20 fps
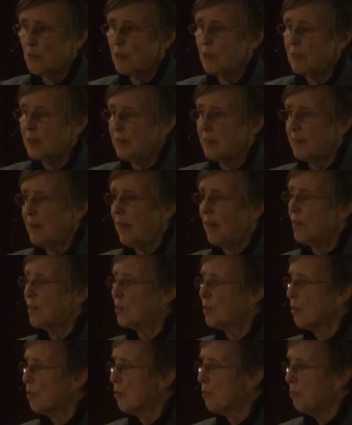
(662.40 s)
really
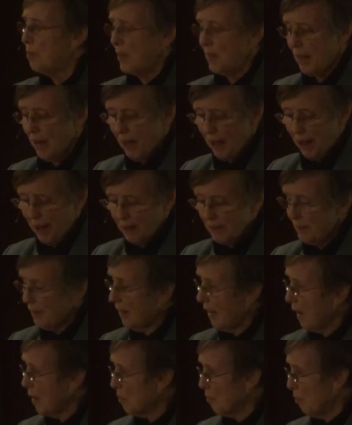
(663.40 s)
takes her beyond
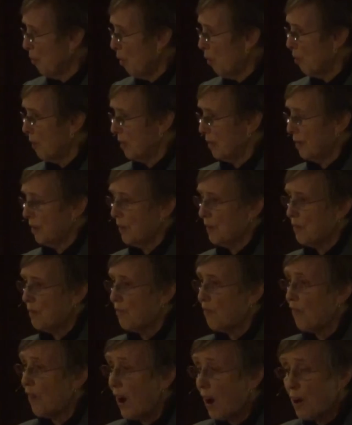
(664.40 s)
that moment,
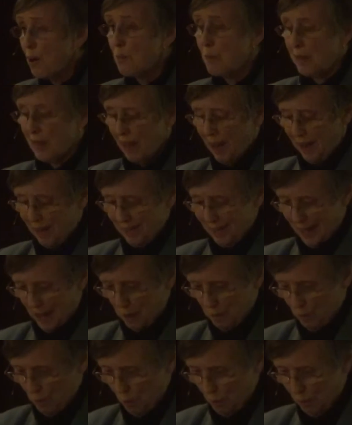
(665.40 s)
far beyond
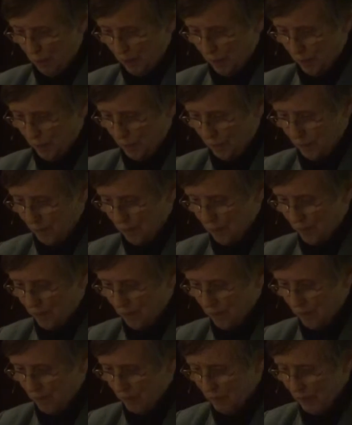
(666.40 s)
that moment.
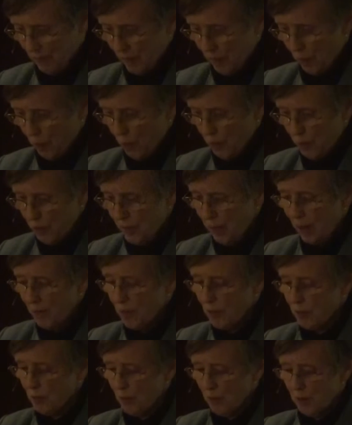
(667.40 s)
Her
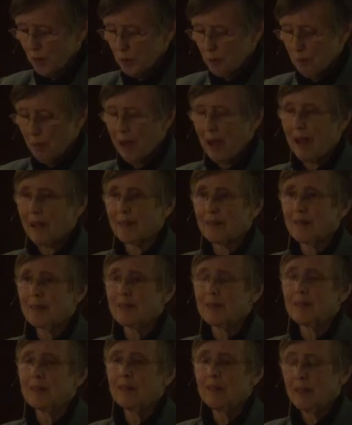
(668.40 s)
yes
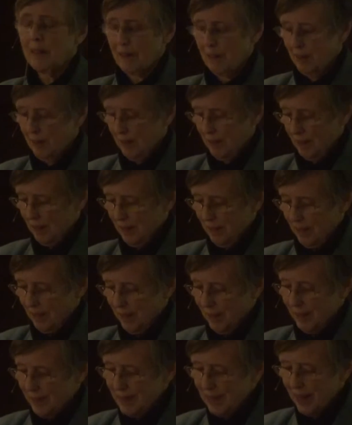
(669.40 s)
response
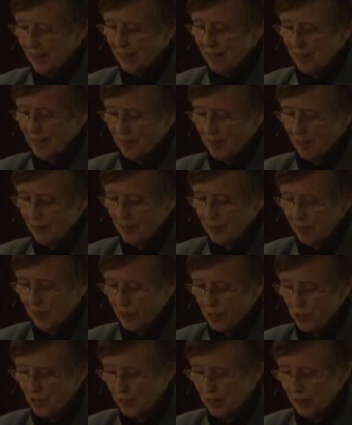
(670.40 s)
takes the
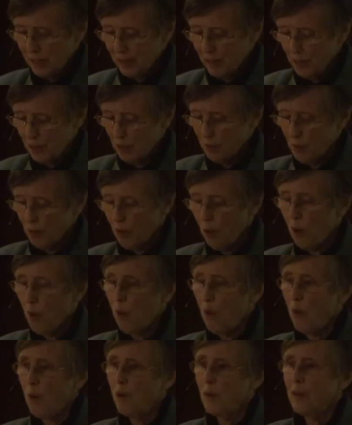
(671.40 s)
decision into the
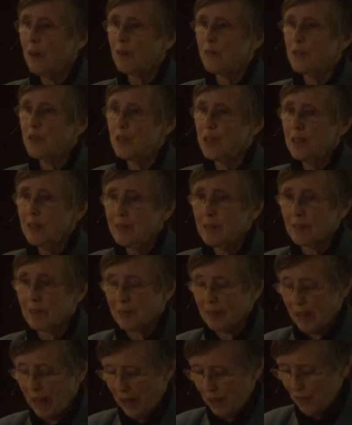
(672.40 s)
whole of
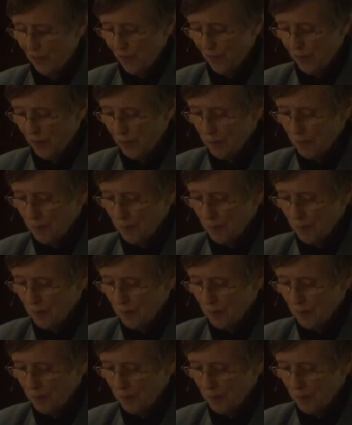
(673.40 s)
Jesus' life,